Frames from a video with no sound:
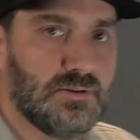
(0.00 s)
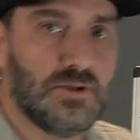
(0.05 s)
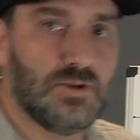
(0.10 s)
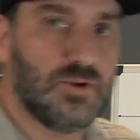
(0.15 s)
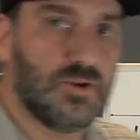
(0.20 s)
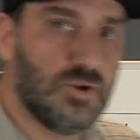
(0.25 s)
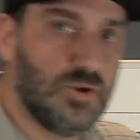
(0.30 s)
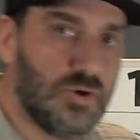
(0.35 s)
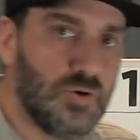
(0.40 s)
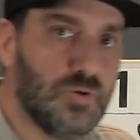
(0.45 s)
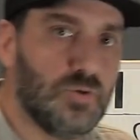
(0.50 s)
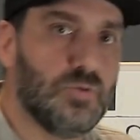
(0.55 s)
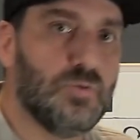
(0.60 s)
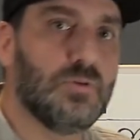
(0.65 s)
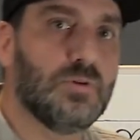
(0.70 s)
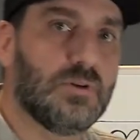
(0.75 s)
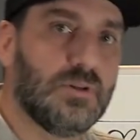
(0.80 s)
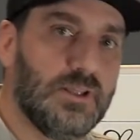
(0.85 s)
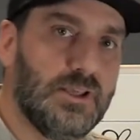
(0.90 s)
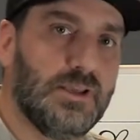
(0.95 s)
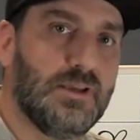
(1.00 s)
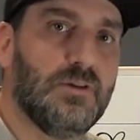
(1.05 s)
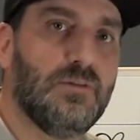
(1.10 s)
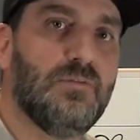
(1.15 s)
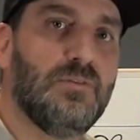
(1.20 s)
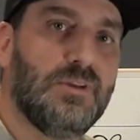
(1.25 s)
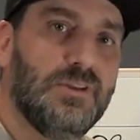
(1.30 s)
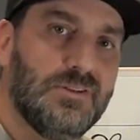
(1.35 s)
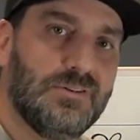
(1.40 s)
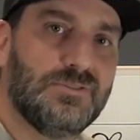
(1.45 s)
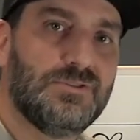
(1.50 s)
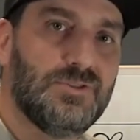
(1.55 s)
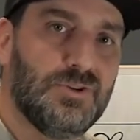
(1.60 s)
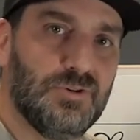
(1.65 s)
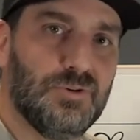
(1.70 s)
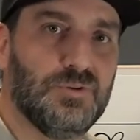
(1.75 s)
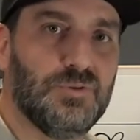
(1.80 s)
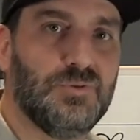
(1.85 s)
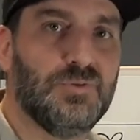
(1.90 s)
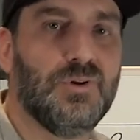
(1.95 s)
that you live
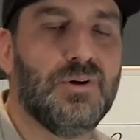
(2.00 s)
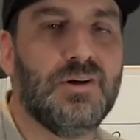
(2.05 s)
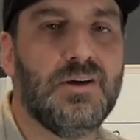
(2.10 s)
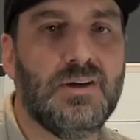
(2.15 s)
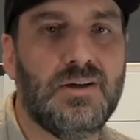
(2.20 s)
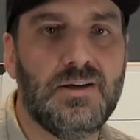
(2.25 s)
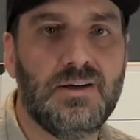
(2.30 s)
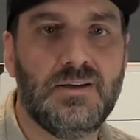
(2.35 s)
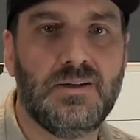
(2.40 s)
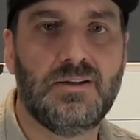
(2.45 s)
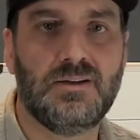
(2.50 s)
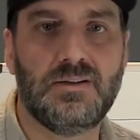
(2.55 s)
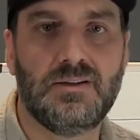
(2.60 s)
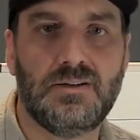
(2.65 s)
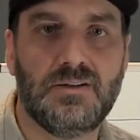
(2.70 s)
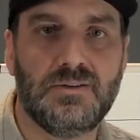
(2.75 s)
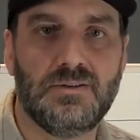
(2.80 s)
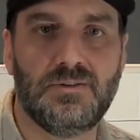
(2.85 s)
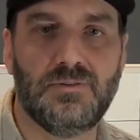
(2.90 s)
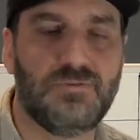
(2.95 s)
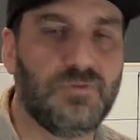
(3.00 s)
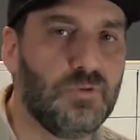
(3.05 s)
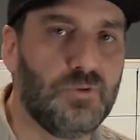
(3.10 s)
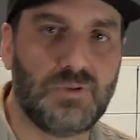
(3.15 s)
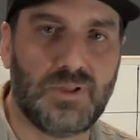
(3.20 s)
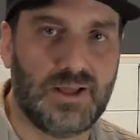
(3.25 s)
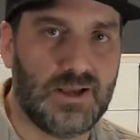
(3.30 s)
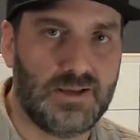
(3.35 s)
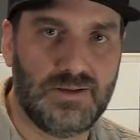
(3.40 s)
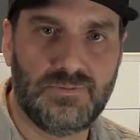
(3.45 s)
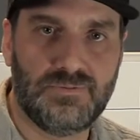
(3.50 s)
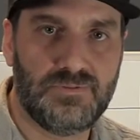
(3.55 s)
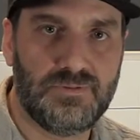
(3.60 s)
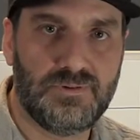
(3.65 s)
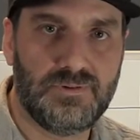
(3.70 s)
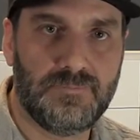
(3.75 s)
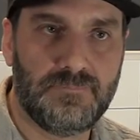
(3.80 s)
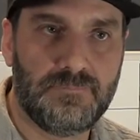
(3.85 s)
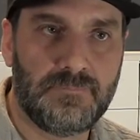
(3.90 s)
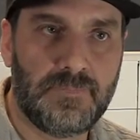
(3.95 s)
into the full life.
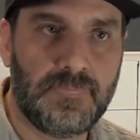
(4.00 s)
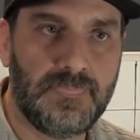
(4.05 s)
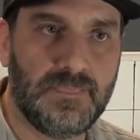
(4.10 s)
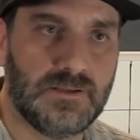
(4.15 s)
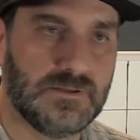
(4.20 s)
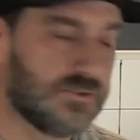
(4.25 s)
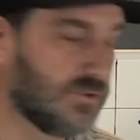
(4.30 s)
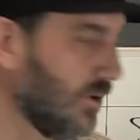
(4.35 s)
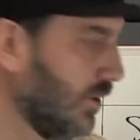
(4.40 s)
And